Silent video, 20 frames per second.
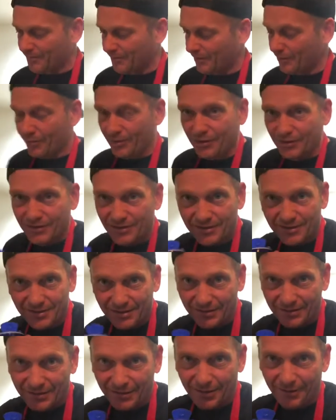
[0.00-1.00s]
We're using sea
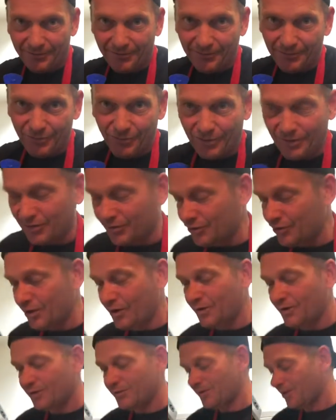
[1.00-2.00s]
salt from Trader
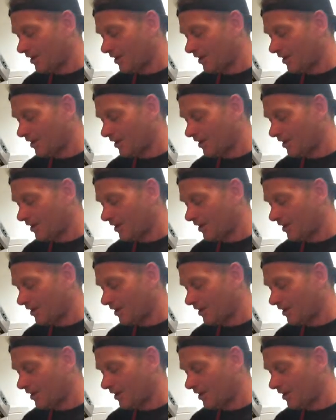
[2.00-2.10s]
Joe's.